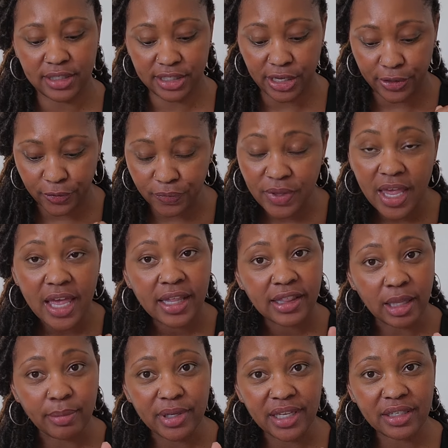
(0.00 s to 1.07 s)
So
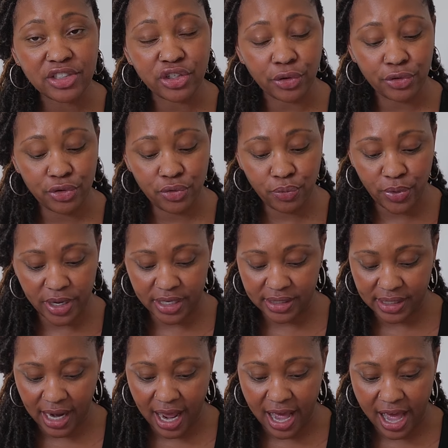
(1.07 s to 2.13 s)
let me show you what
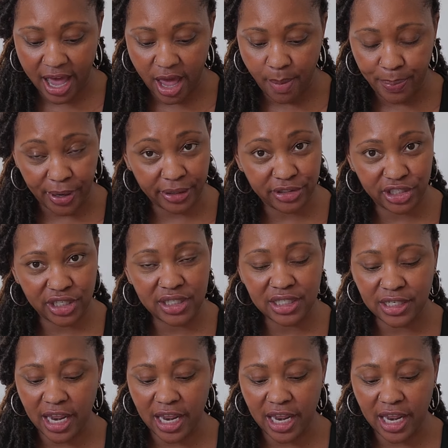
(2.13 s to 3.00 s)
I purchased,